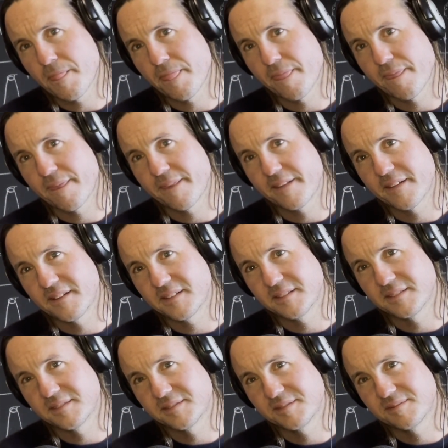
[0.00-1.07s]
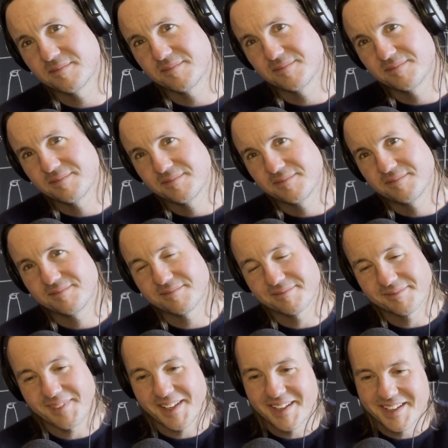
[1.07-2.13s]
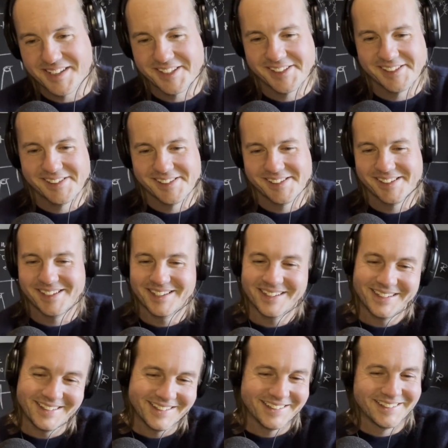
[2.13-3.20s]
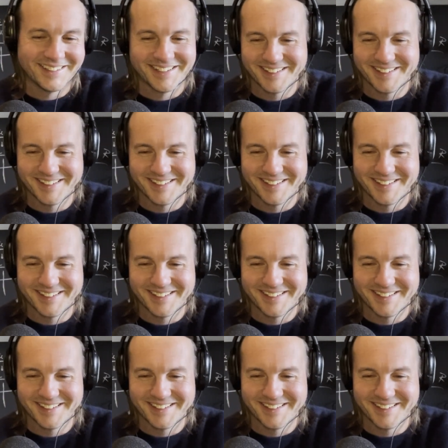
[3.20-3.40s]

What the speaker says: (not speaking)